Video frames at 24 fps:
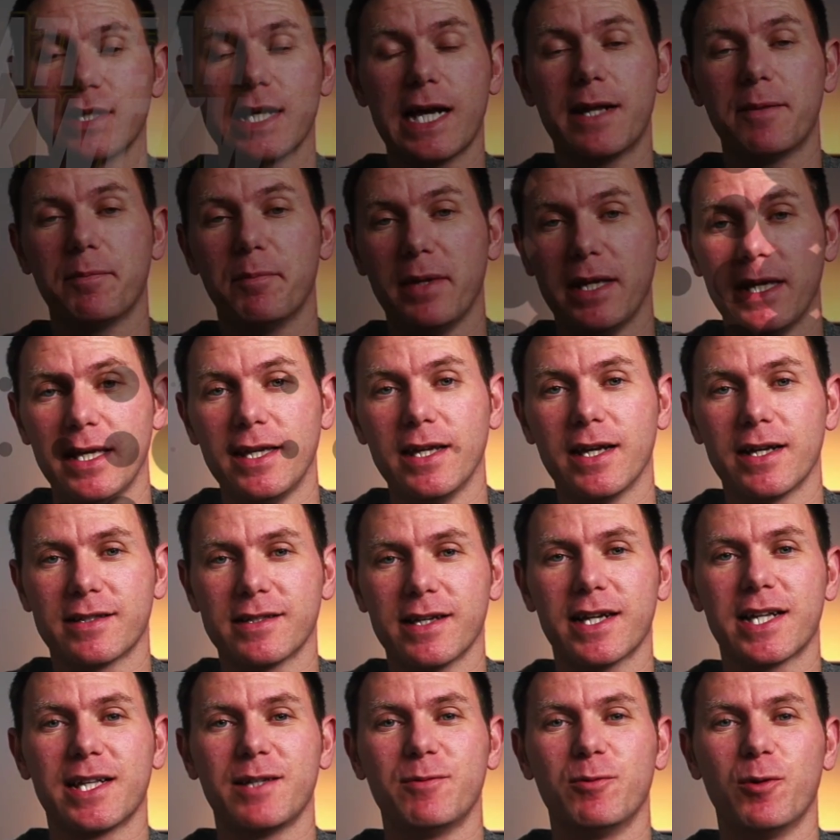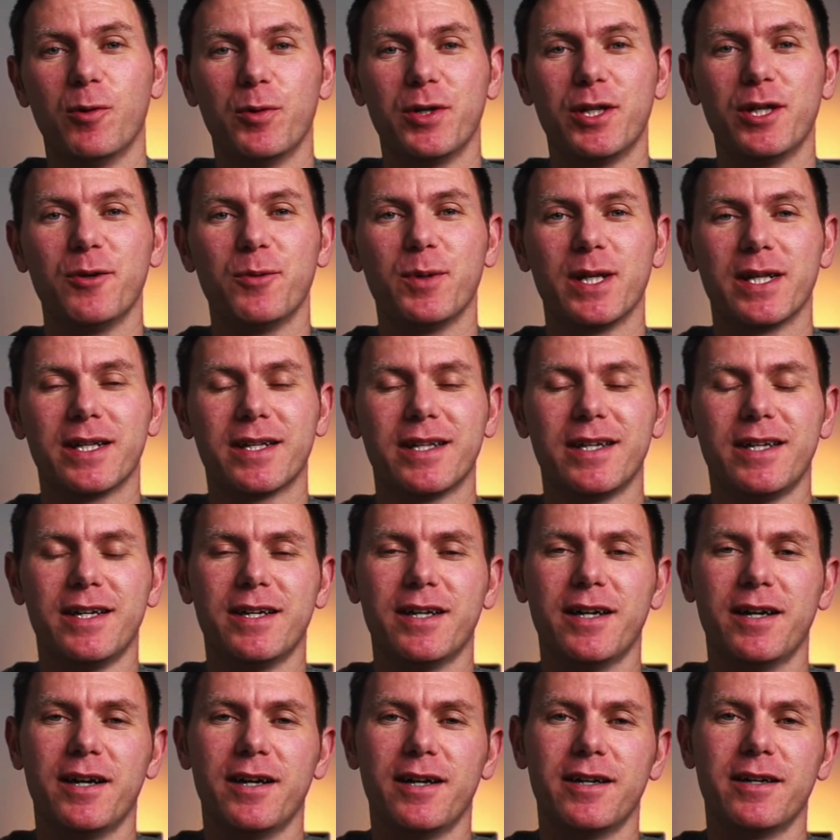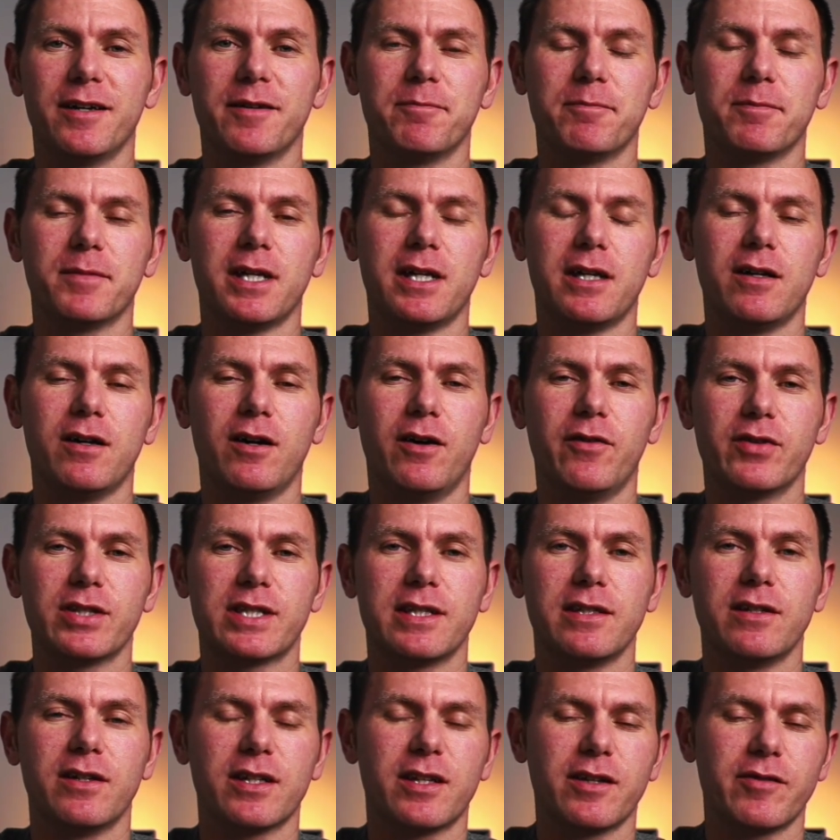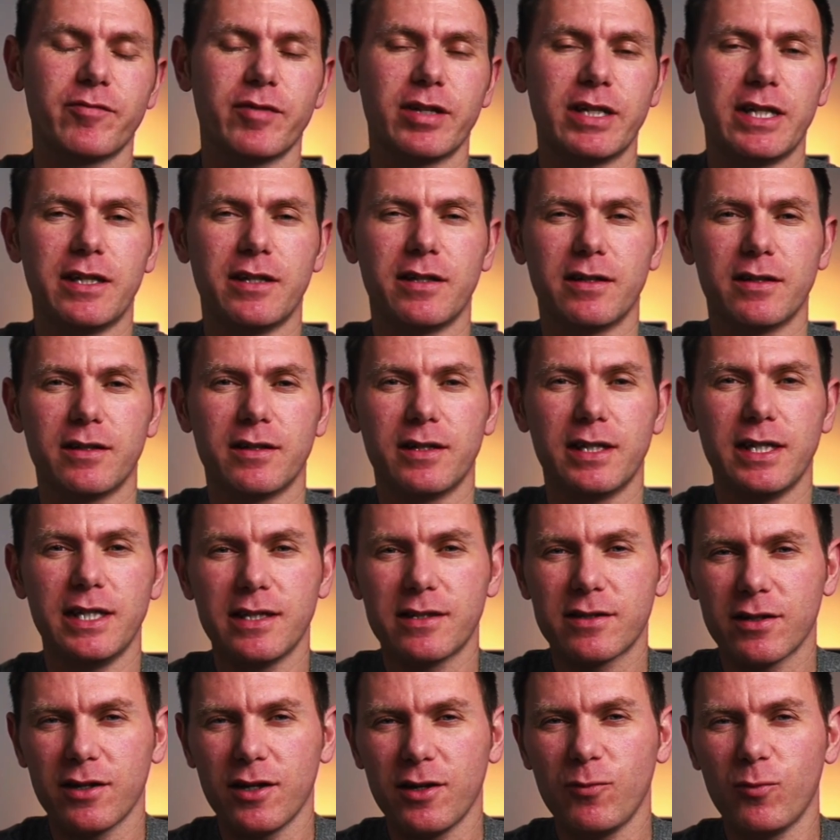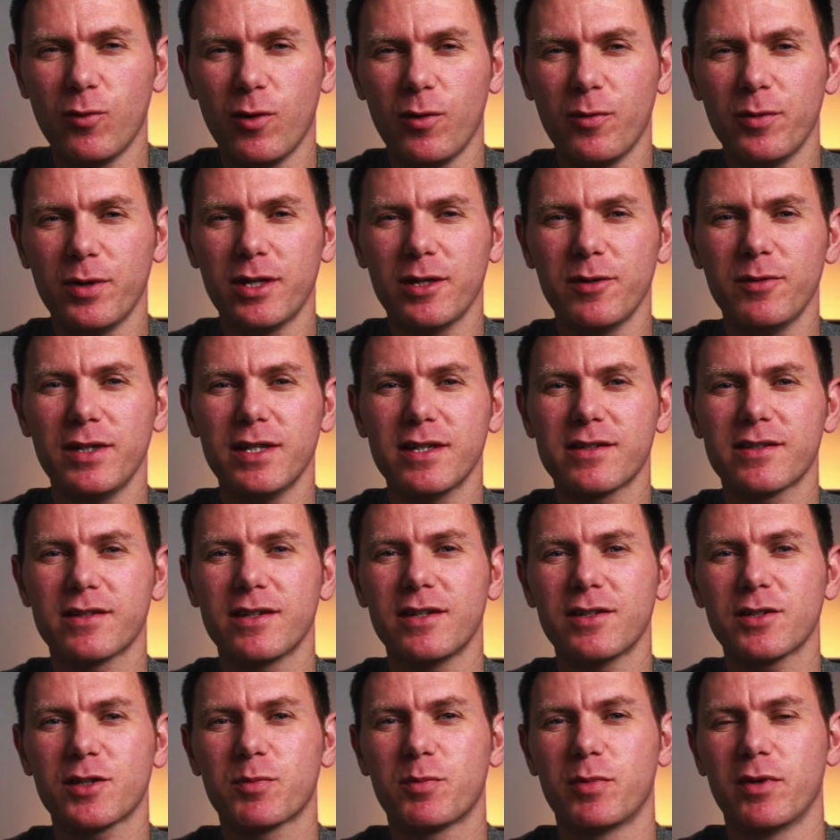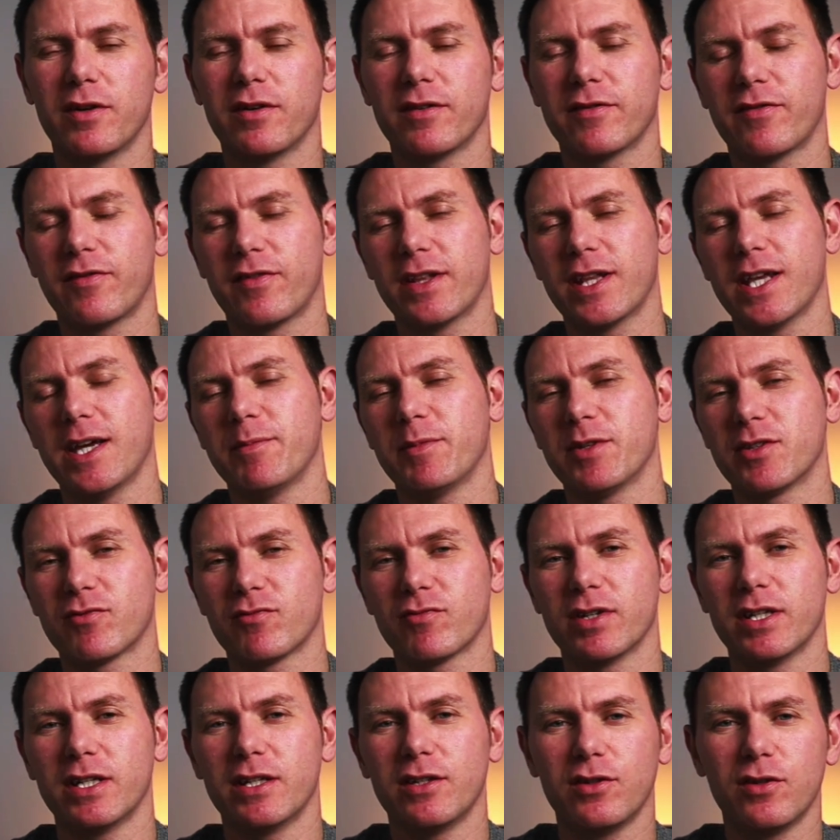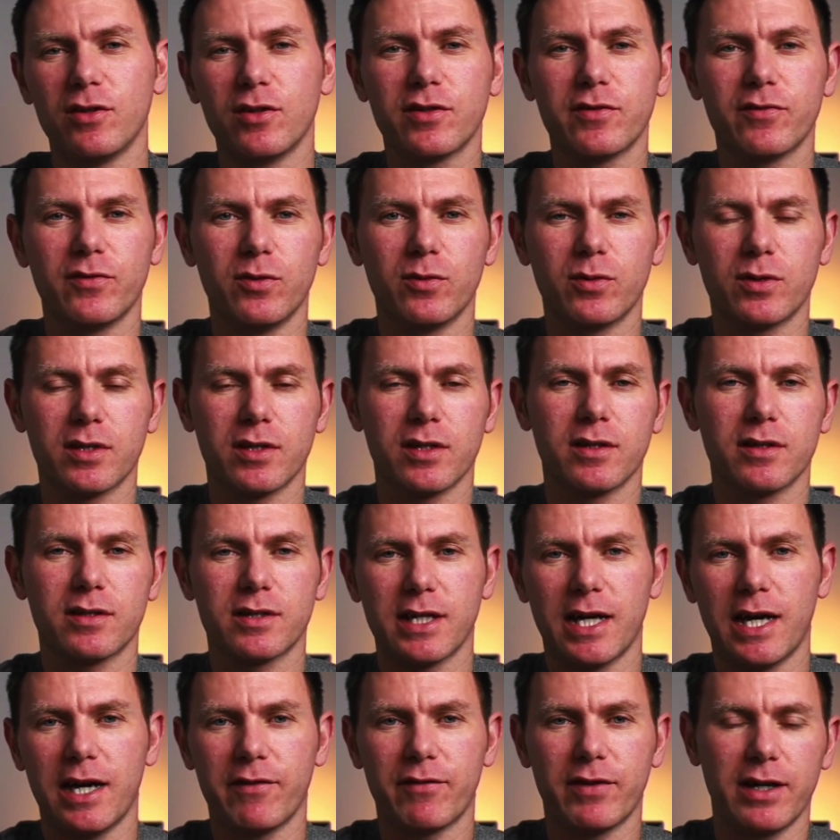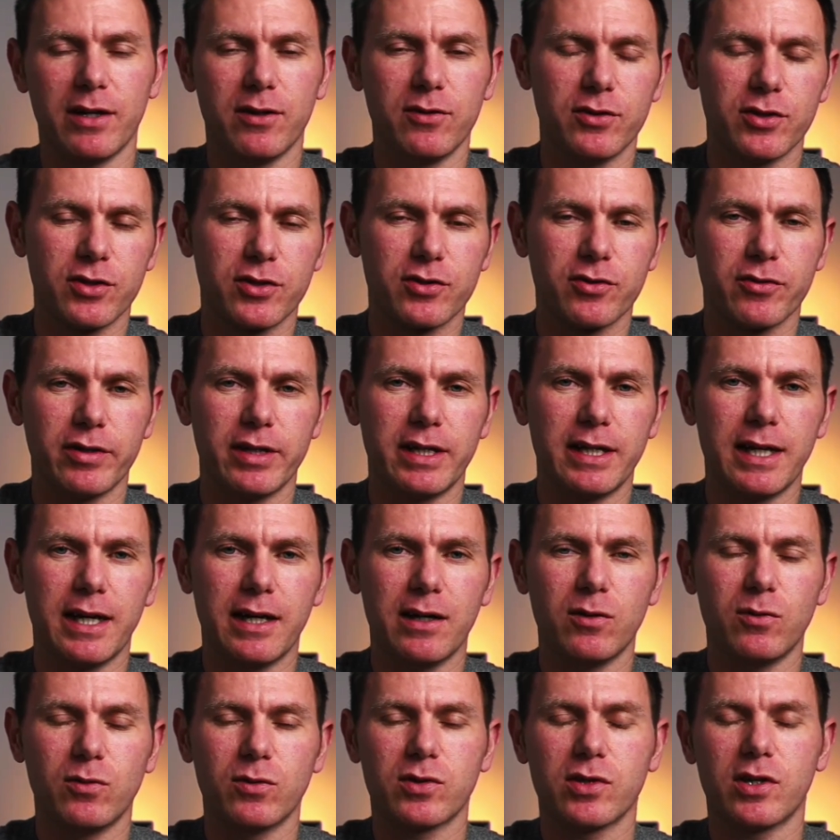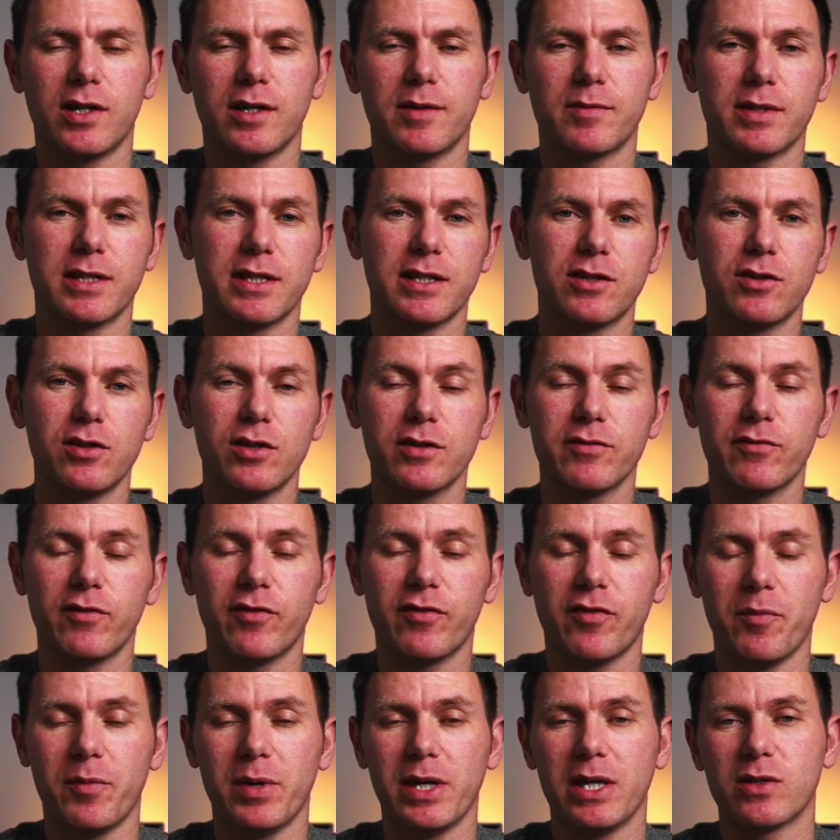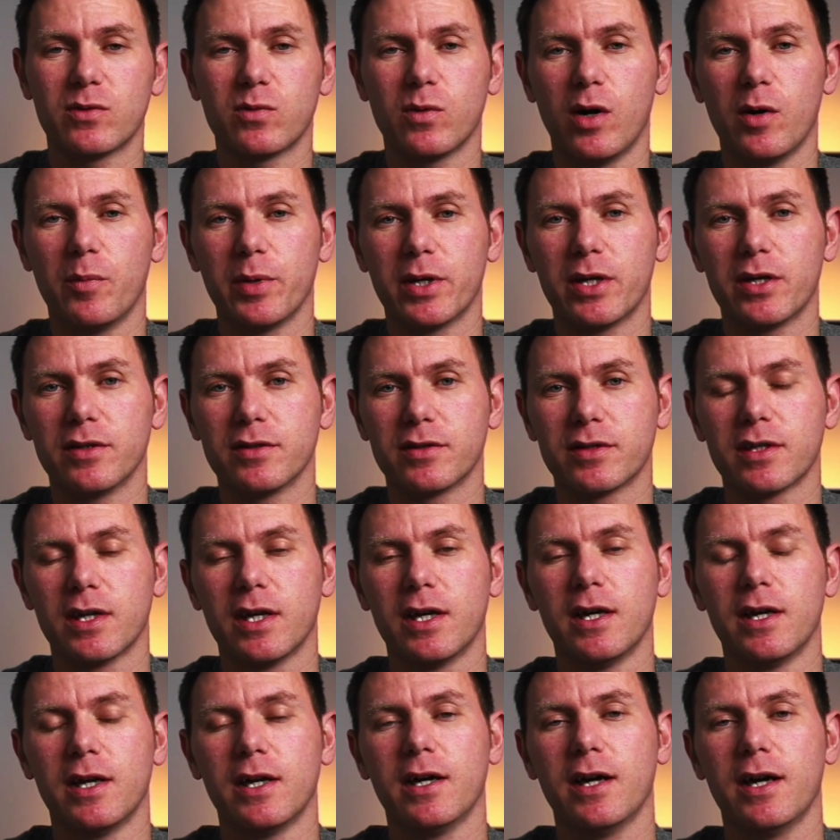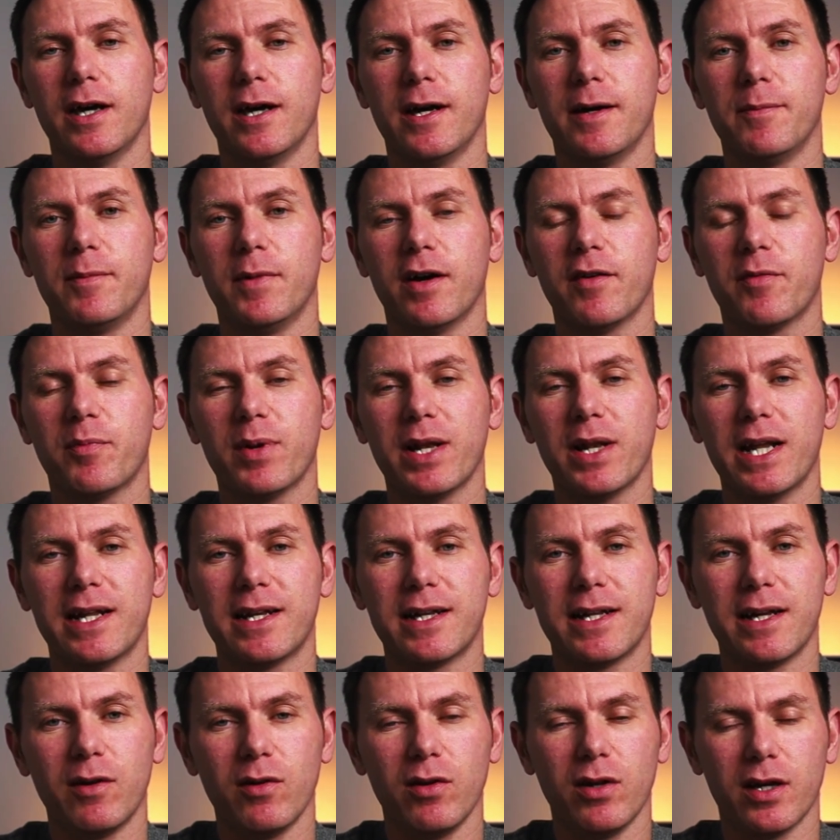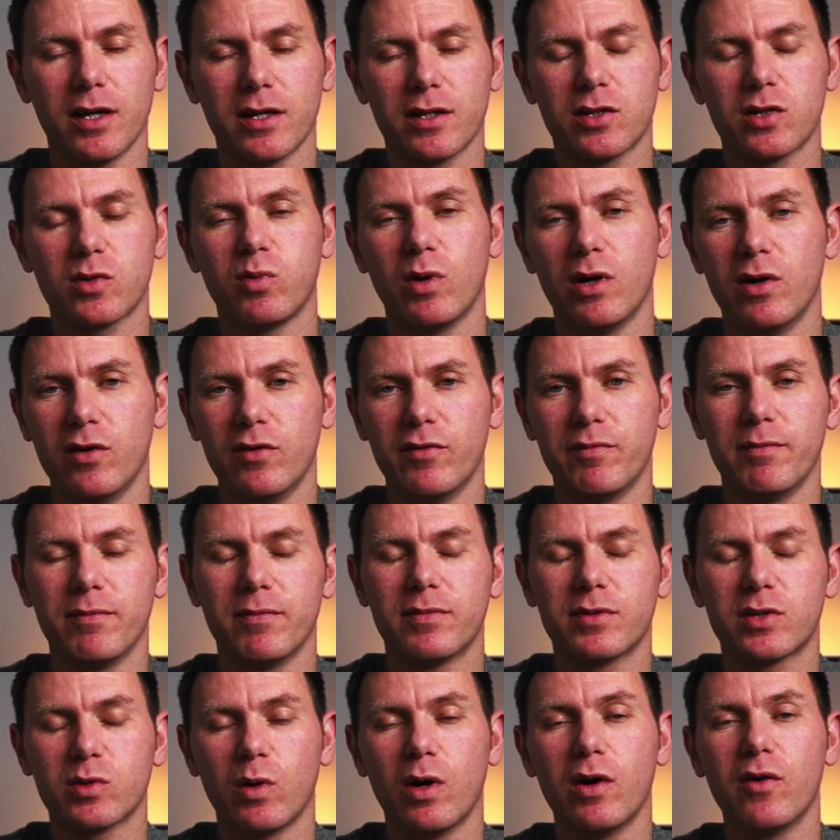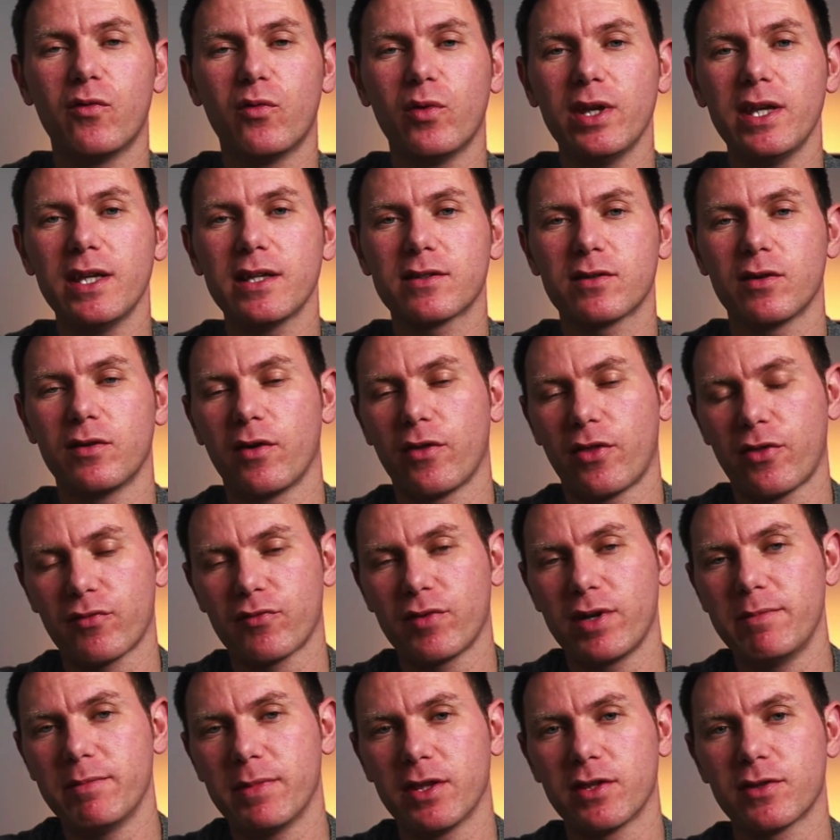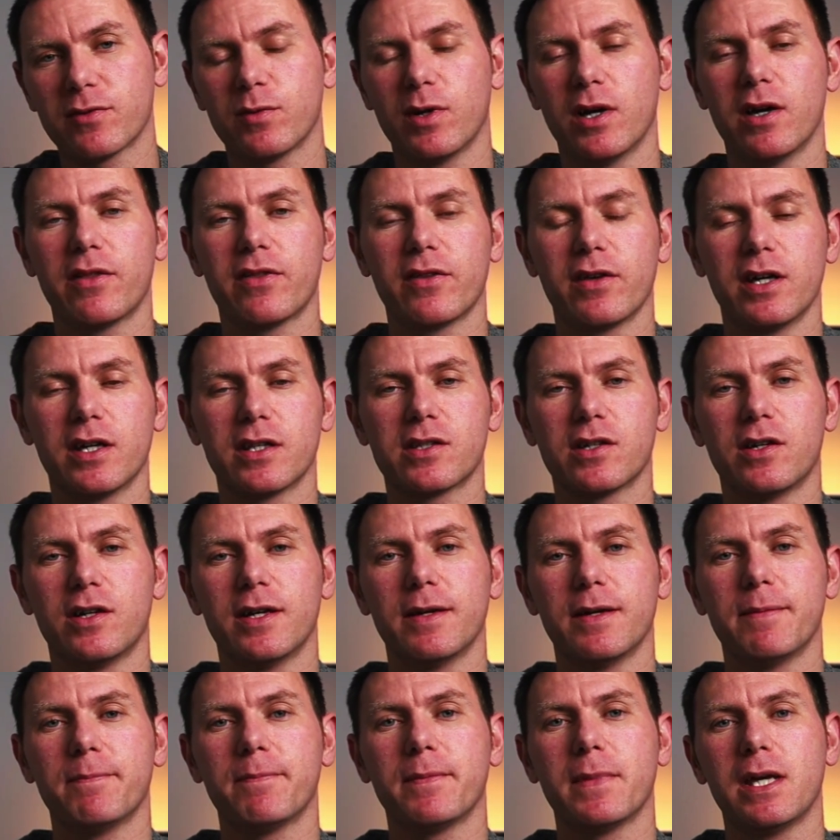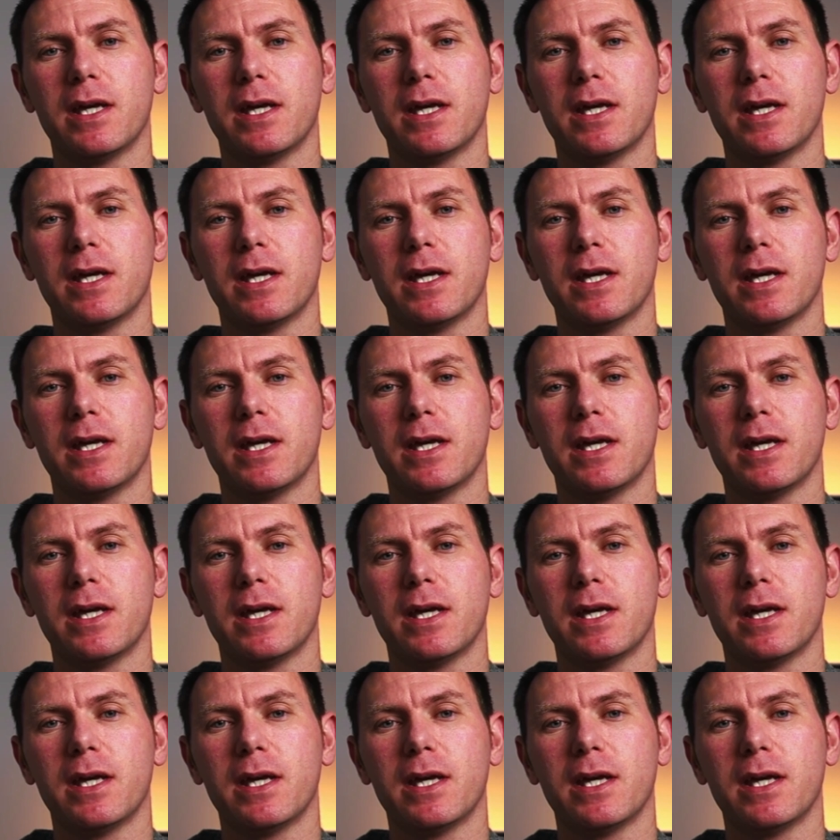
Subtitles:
and me exactly what we're doing. Obviously I don't really need to know what we're doing as such, but for them it's really useful to have that on the screen at all times, and it's useful for me as well because I've planned out like 12 weeks or 3 months worth at a time,